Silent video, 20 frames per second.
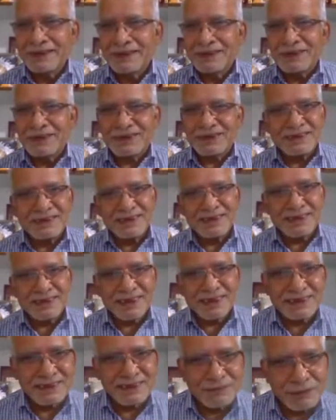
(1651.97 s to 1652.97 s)
So
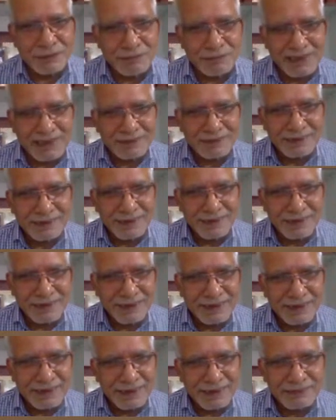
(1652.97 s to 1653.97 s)
sensitize the women.
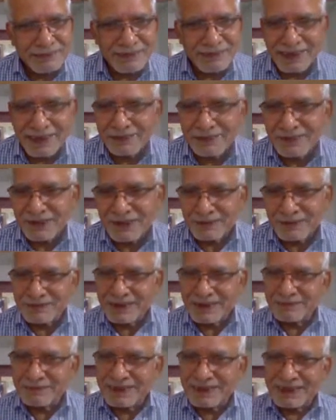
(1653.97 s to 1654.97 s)
If any one of
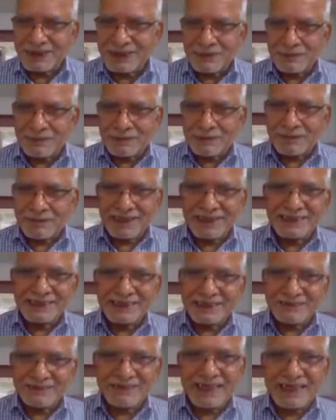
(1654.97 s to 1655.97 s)
them get Nobel Prize,
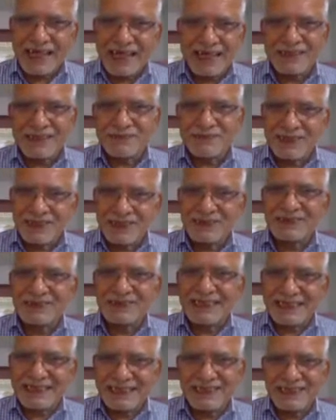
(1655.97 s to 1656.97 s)
it will add one to the
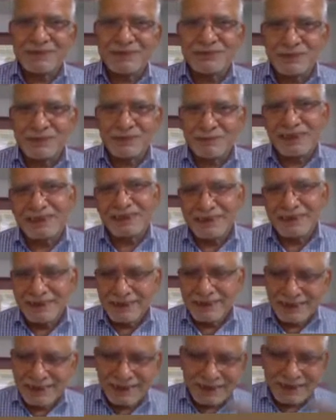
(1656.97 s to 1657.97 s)
kitty of women
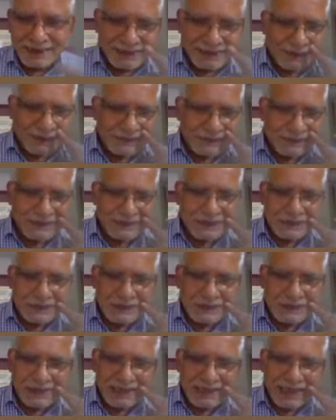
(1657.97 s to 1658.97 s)
and
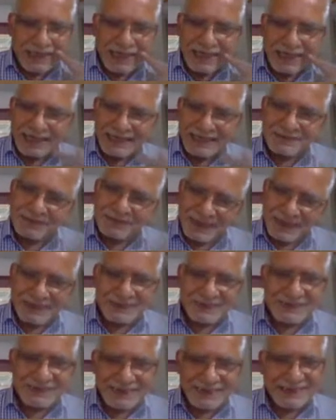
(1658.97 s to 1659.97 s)
also add
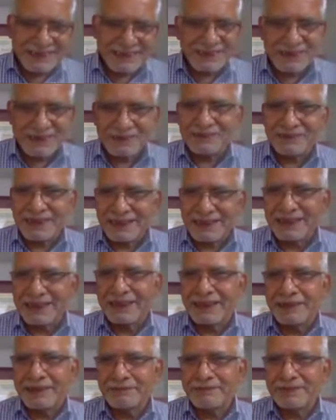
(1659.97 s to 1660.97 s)
one to the kitty of
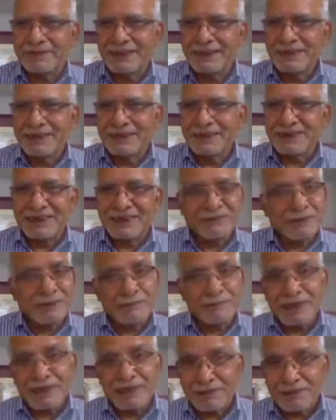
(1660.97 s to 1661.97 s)
India. So it will
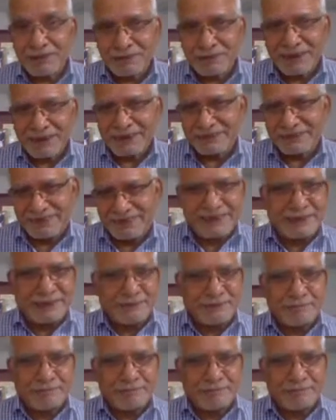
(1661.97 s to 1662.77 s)
be a double benefit.